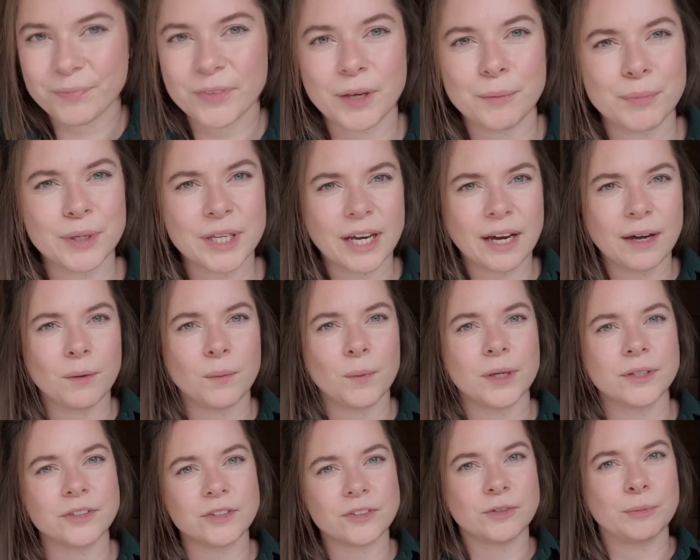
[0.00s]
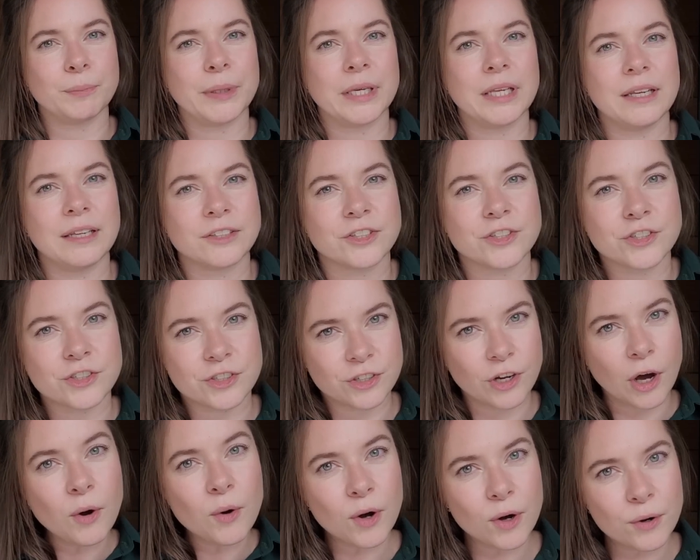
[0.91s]
But I want it to be
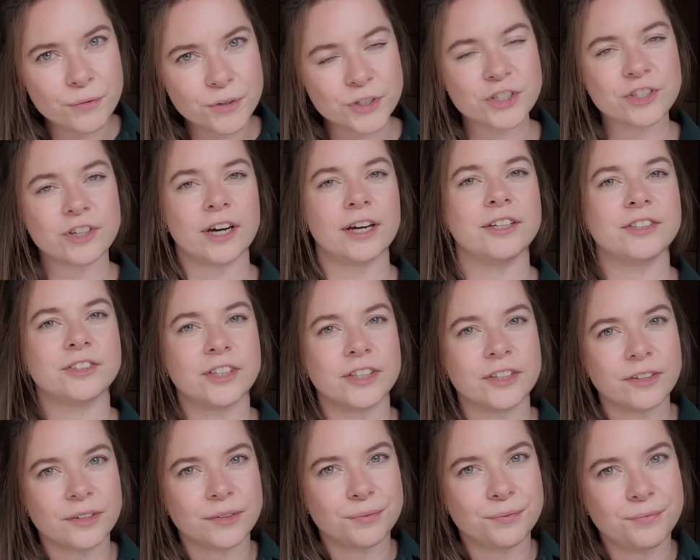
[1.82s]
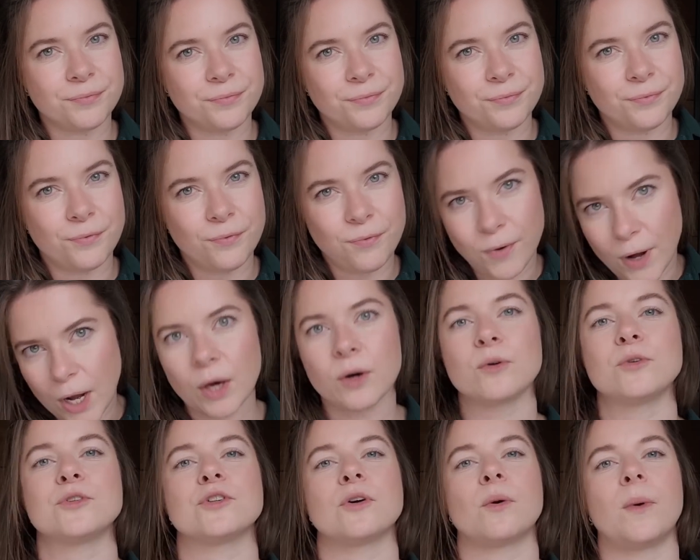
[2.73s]
so oversized that it
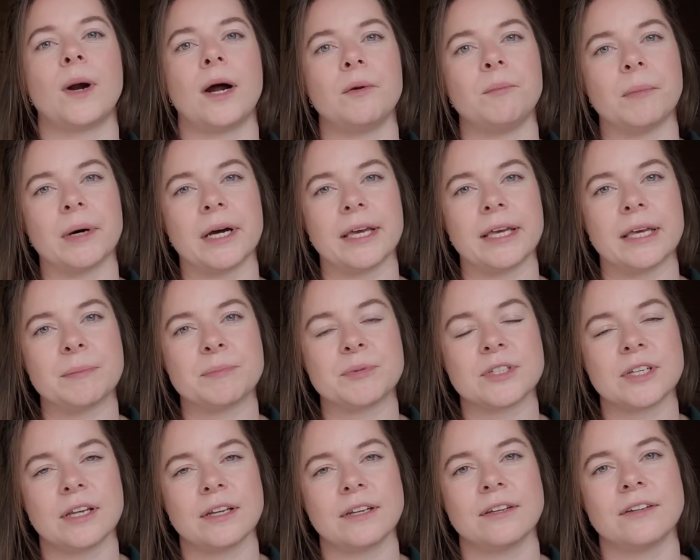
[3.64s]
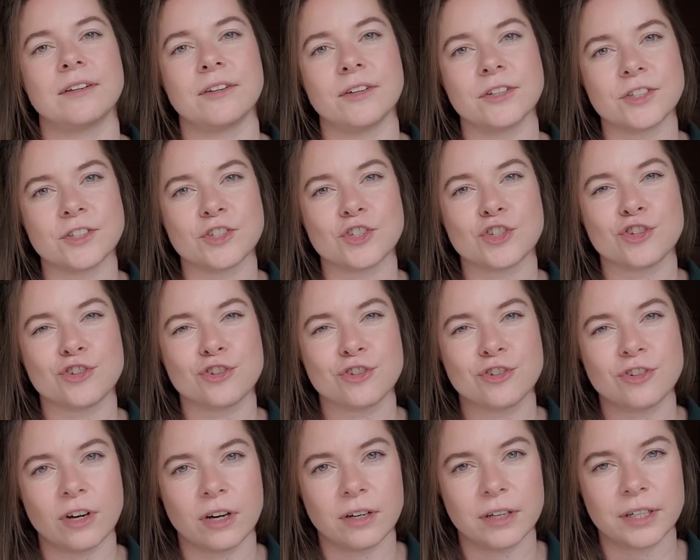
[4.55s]
flows around my hips and doesn't
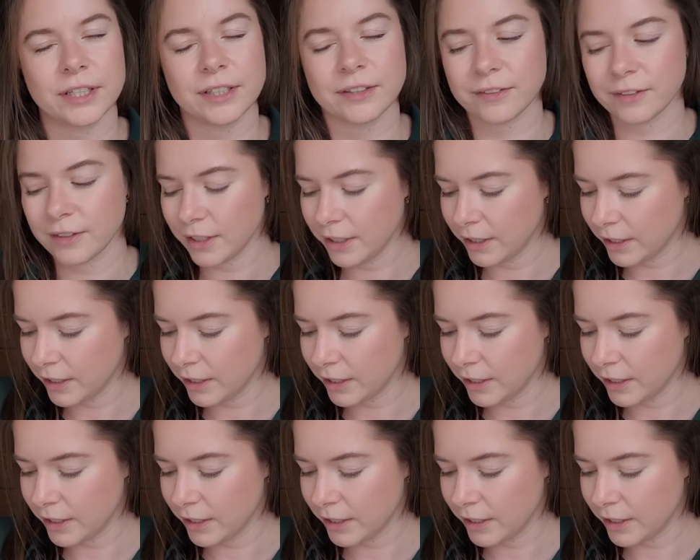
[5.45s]
stuck on it.